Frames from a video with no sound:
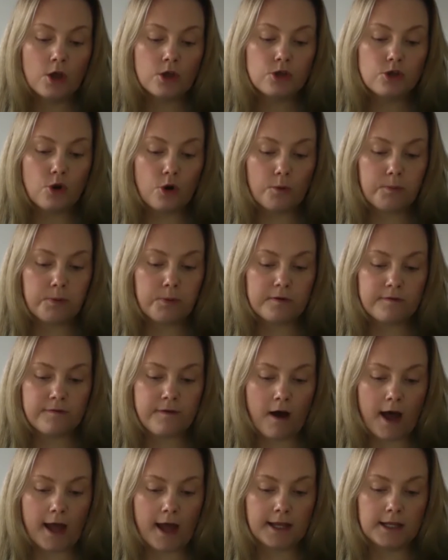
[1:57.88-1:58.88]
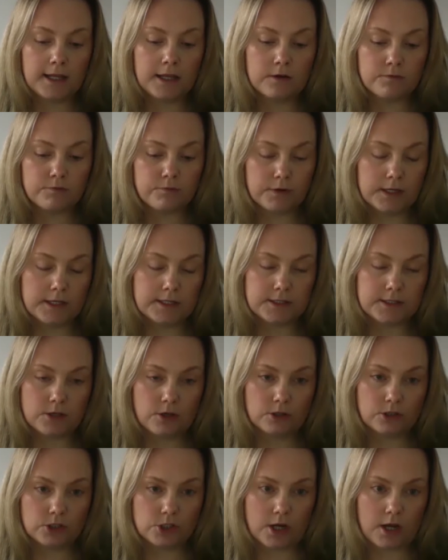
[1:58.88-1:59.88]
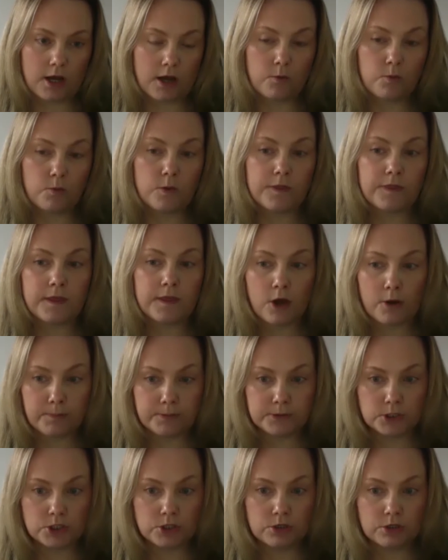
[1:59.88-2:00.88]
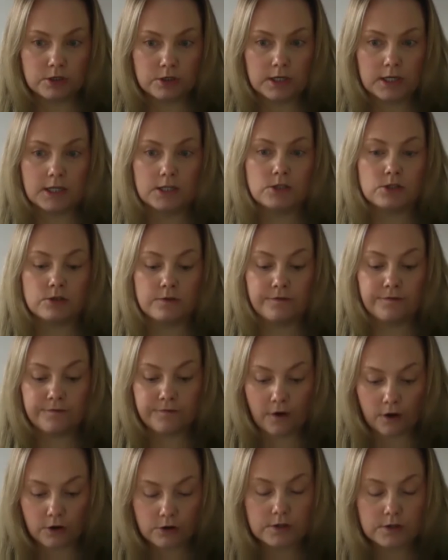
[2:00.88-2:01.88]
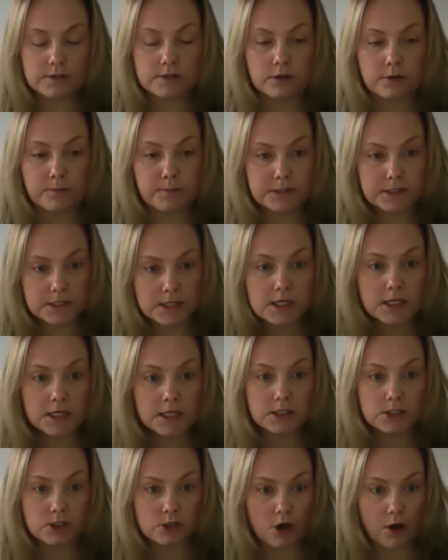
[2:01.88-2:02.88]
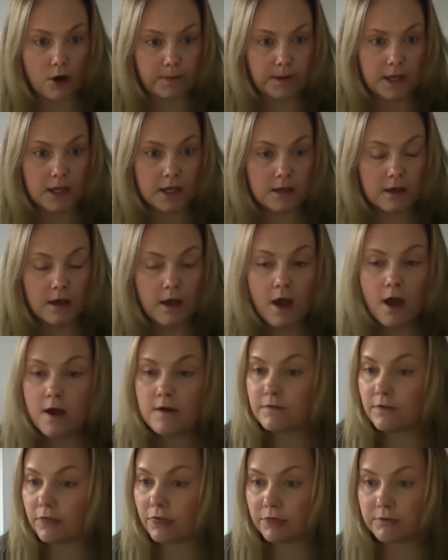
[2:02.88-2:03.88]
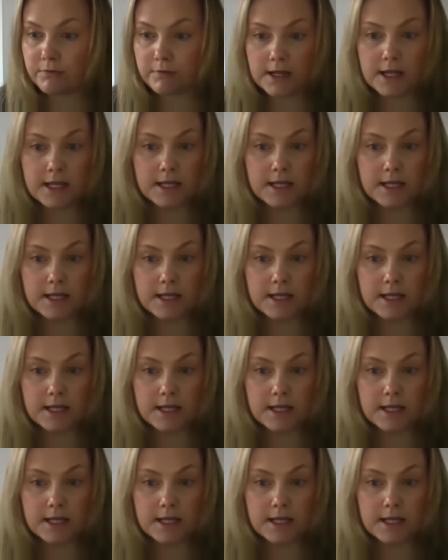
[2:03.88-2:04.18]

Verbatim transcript: you're providing a researcher with the opportunity to focus on a particular topic for three